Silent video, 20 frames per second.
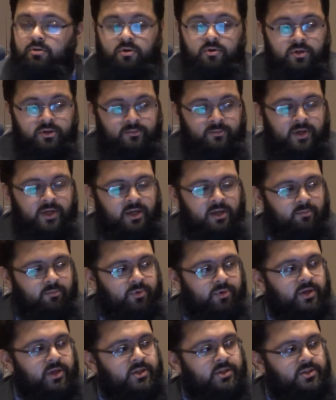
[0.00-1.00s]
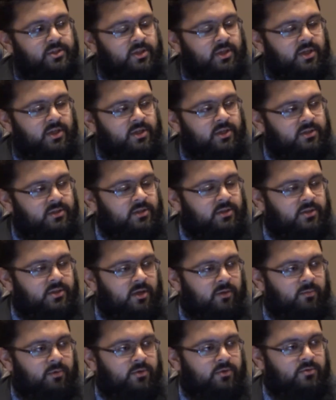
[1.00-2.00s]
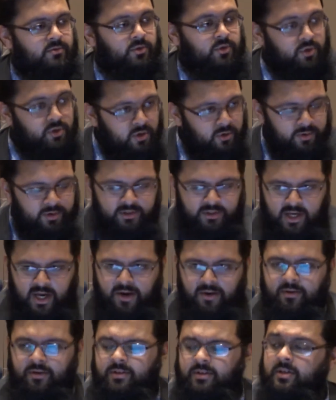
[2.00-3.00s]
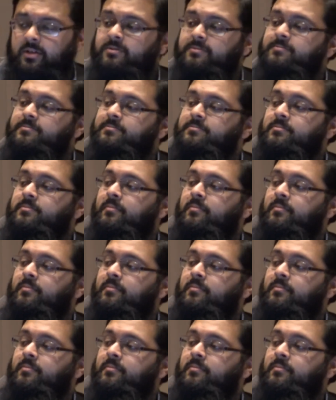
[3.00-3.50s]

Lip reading: You know he's making prediction and it's coming true. You know his character.